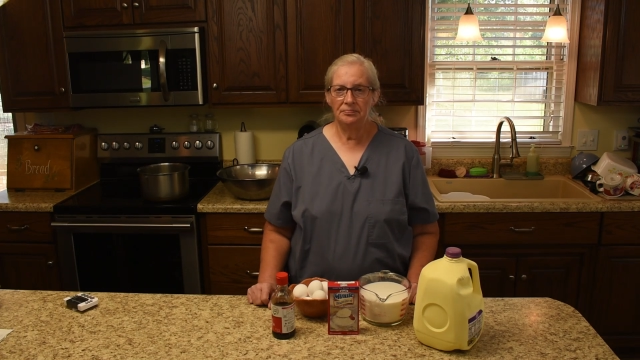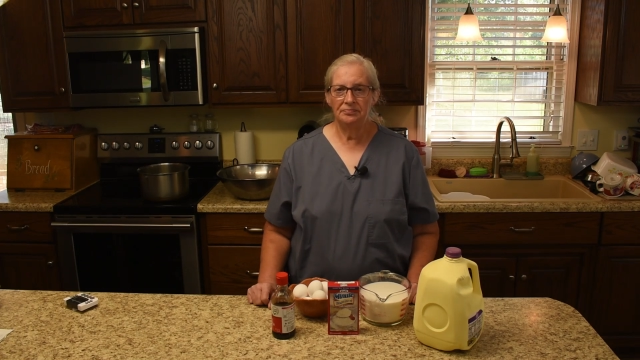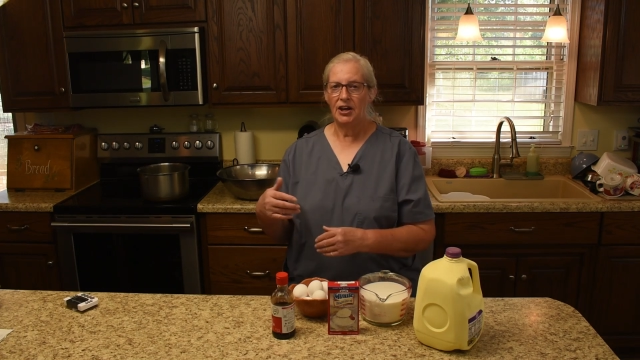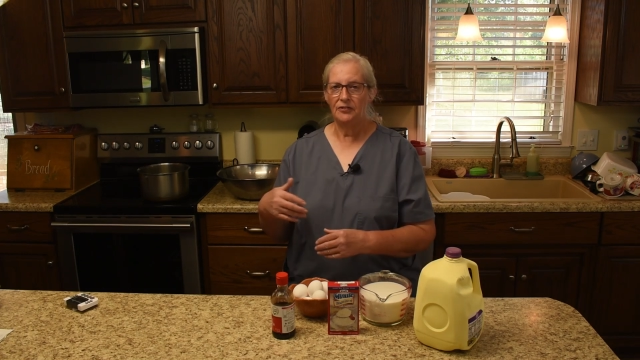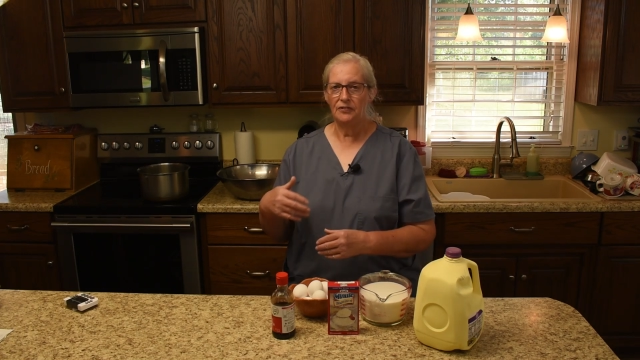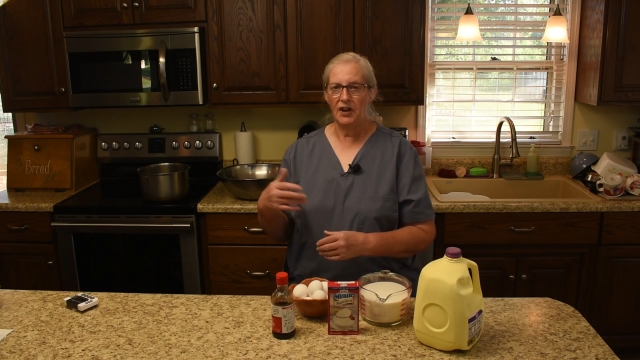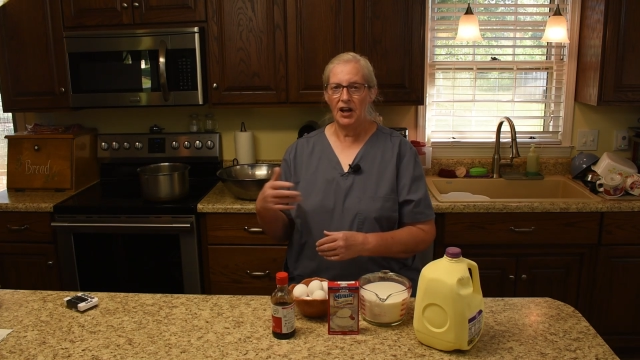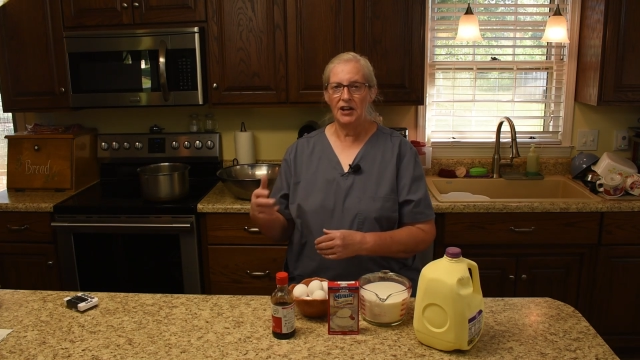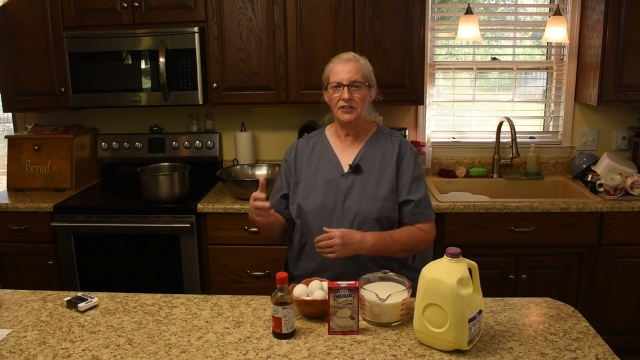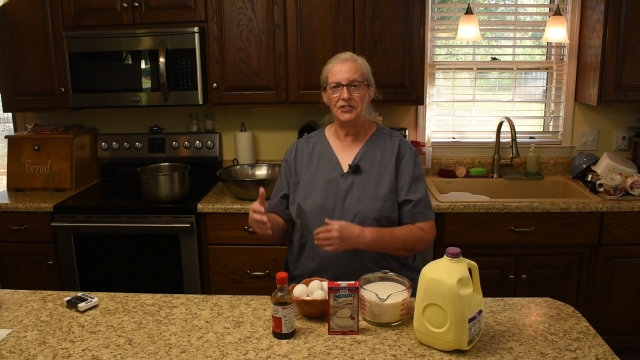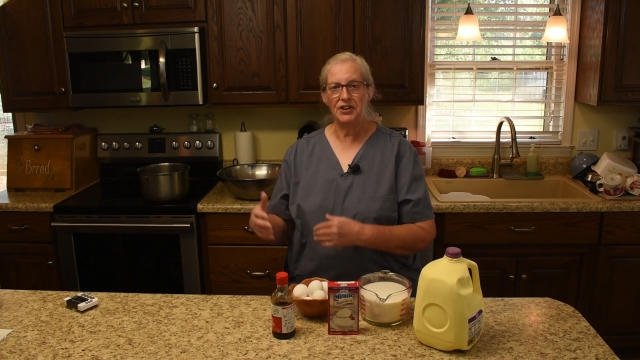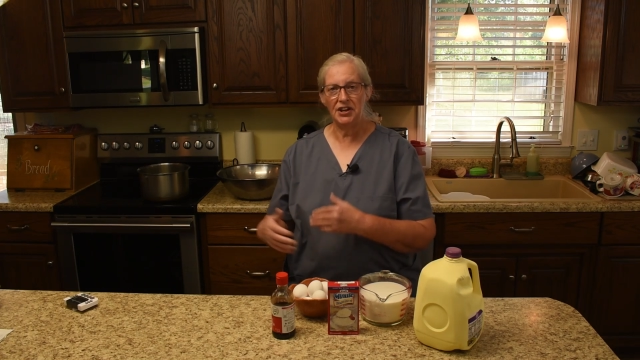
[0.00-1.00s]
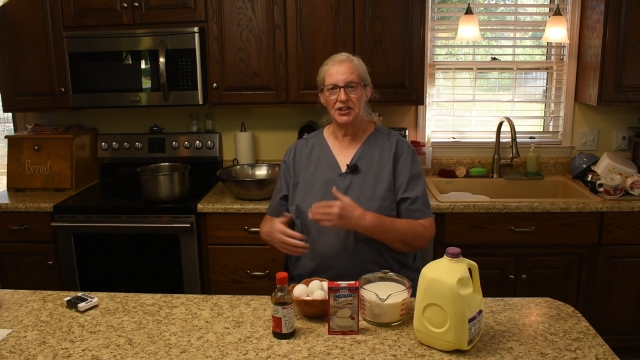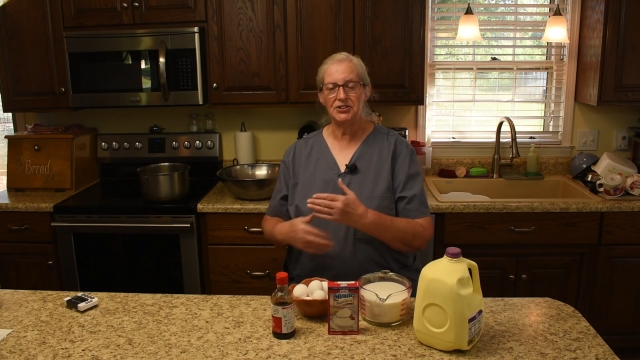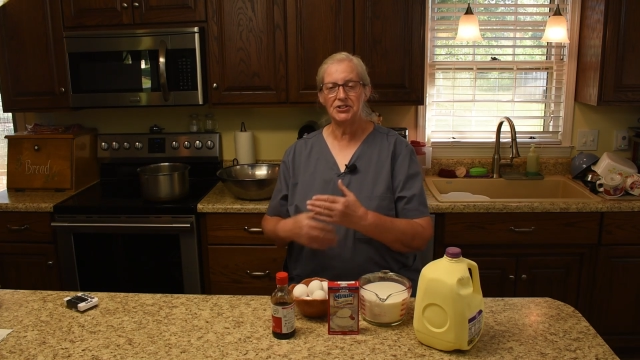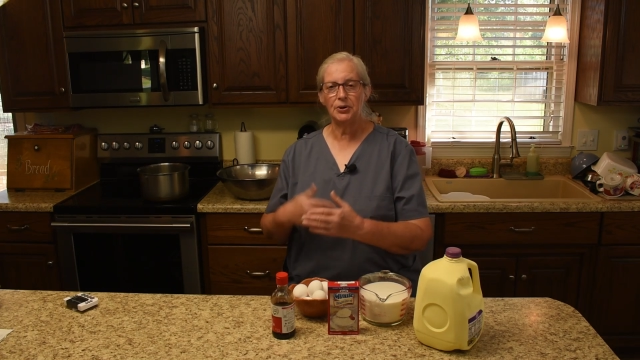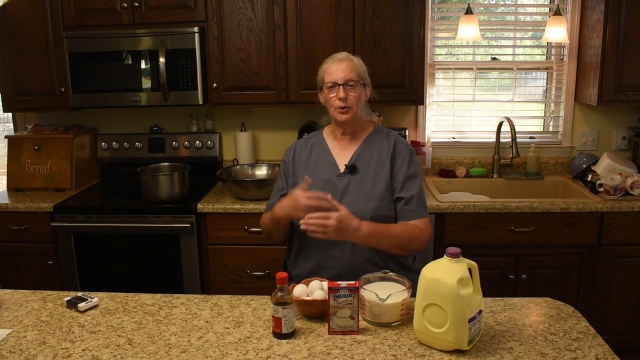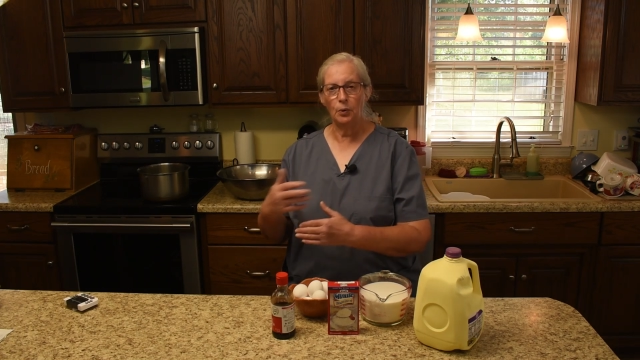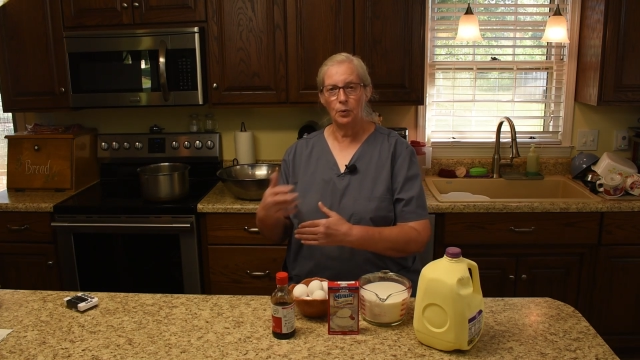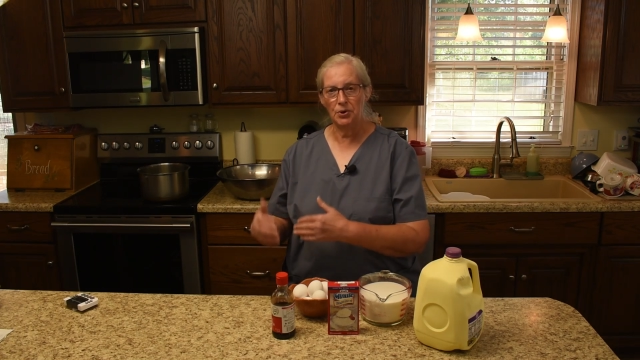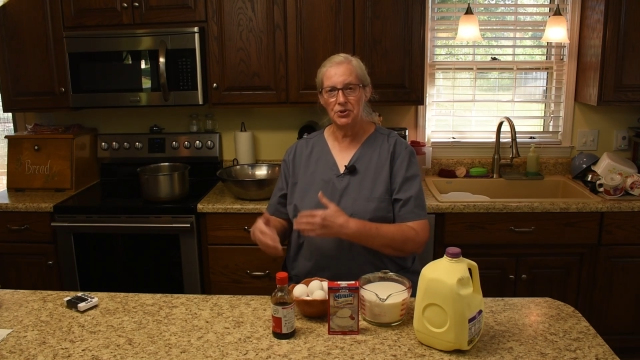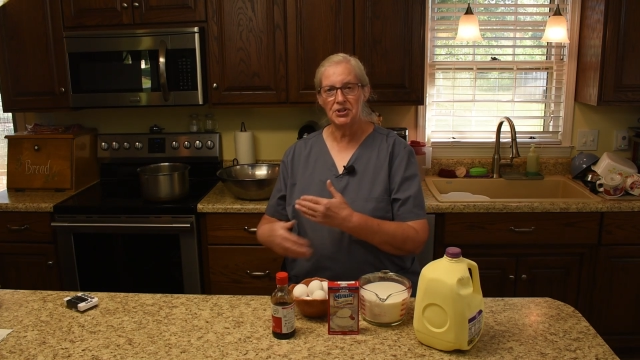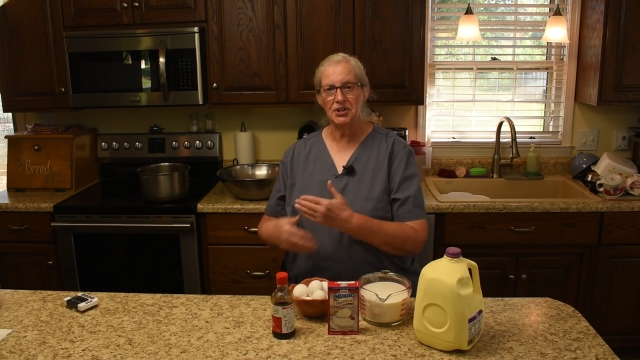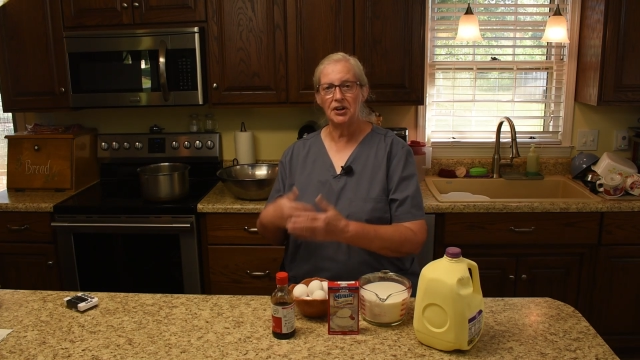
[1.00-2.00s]
if life takes the course
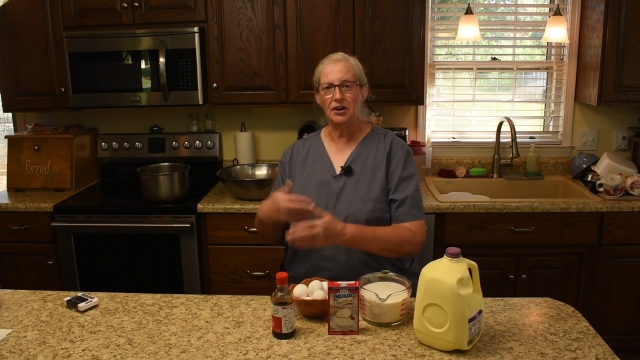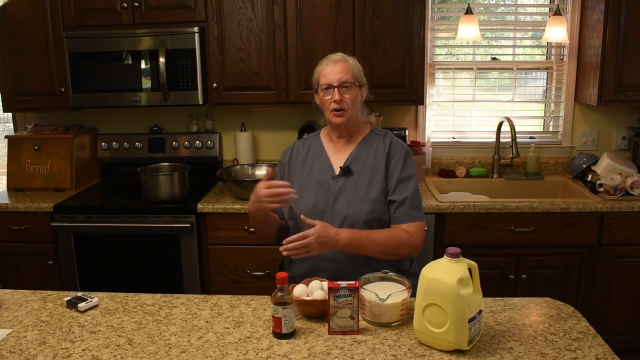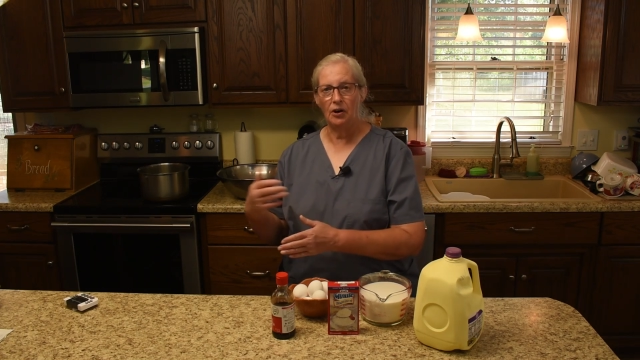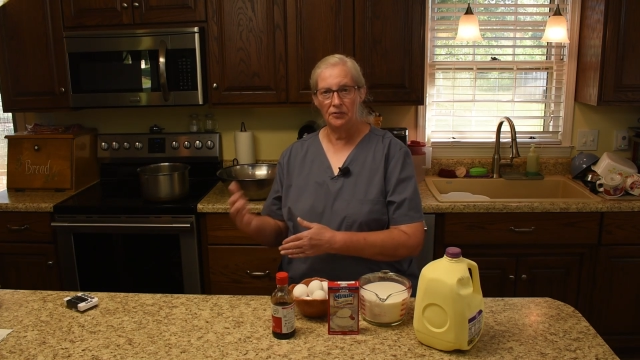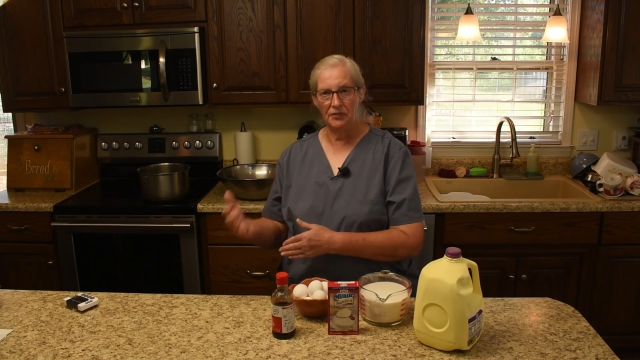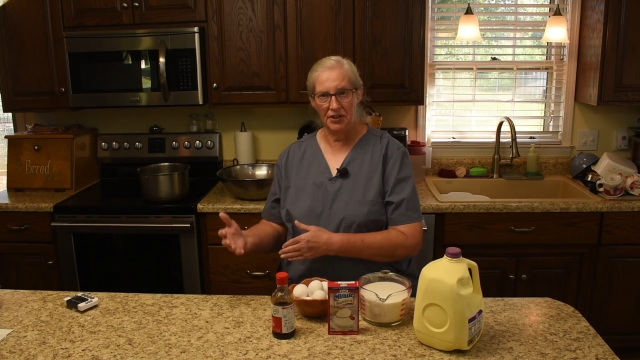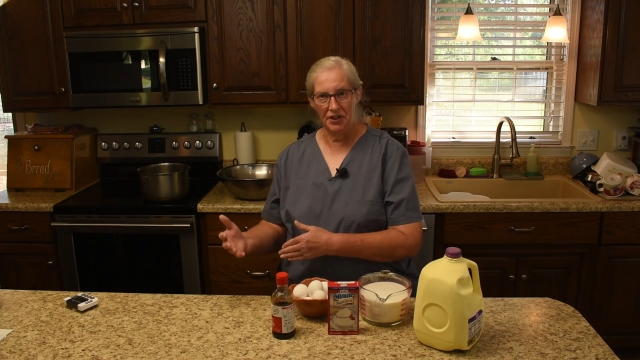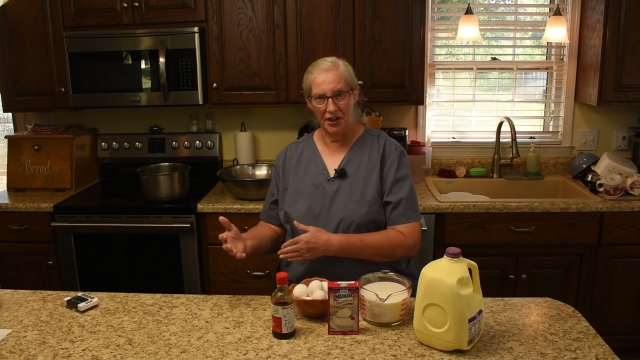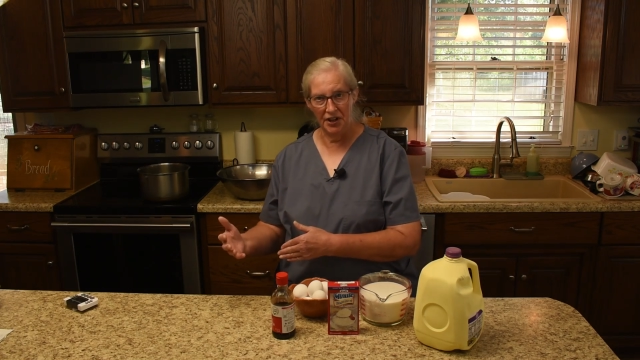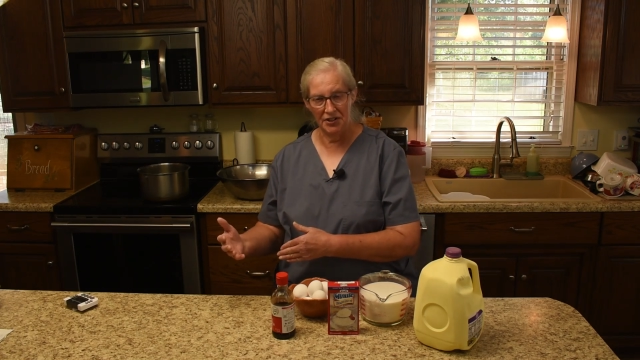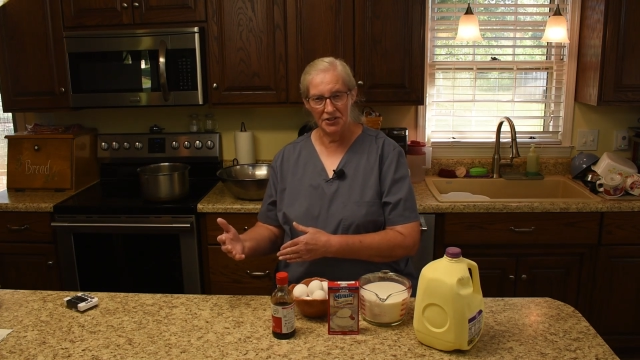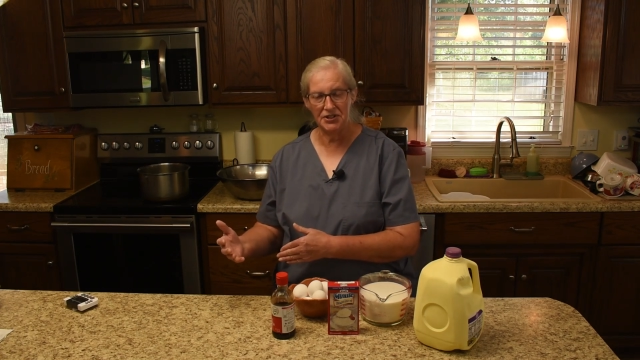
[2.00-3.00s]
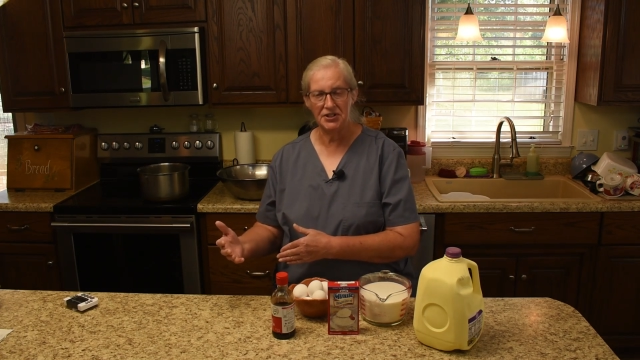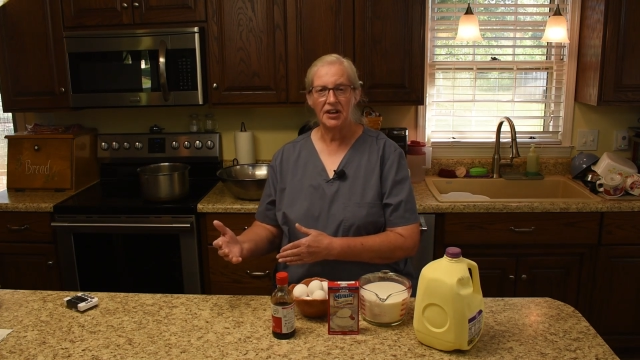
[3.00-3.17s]
that it often does,